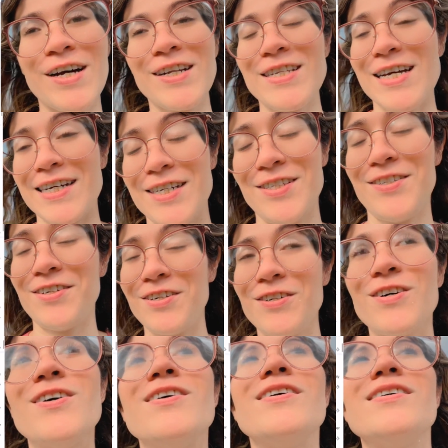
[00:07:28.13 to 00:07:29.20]
collector
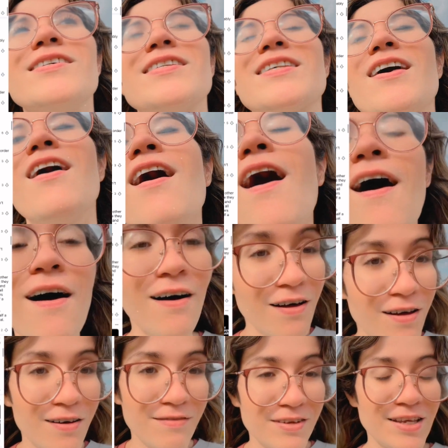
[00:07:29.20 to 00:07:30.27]
dolls
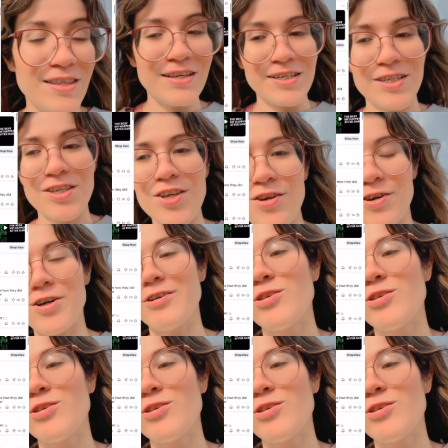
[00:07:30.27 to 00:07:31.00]
of this year,